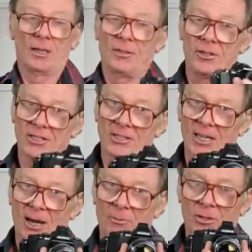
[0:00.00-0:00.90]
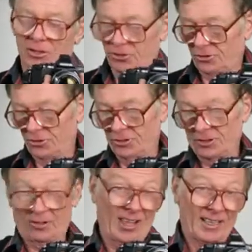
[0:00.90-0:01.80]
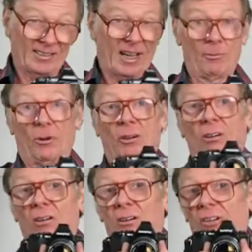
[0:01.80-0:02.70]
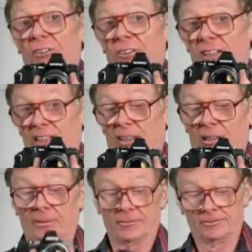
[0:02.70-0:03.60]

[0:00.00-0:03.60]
This camera has turned that camera on its ear.